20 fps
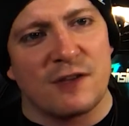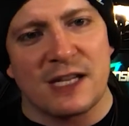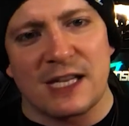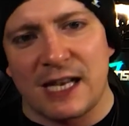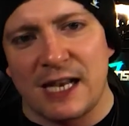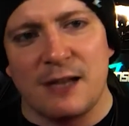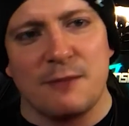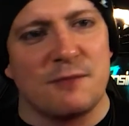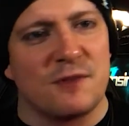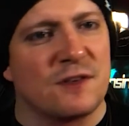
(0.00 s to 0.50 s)
in
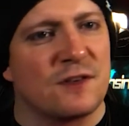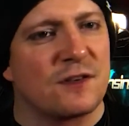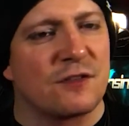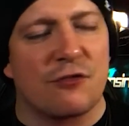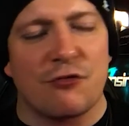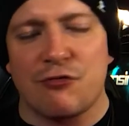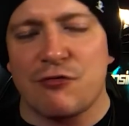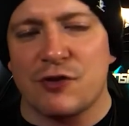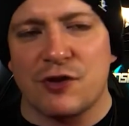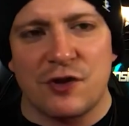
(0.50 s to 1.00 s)
clips,
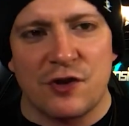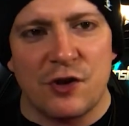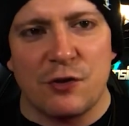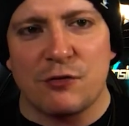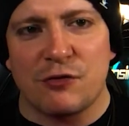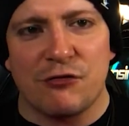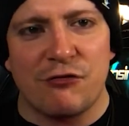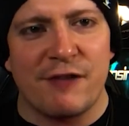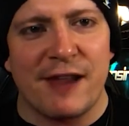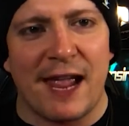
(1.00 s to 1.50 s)
do
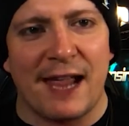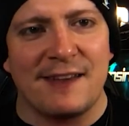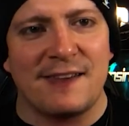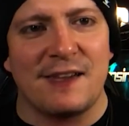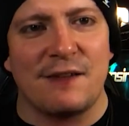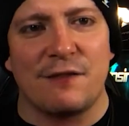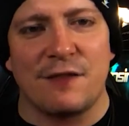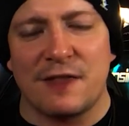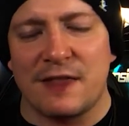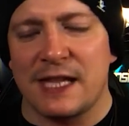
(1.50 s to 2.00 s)

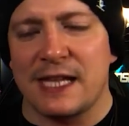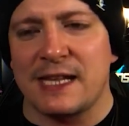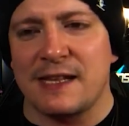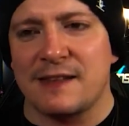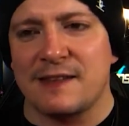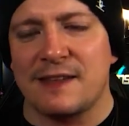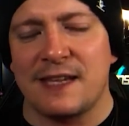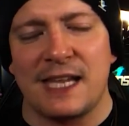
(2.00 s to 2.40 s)
creative things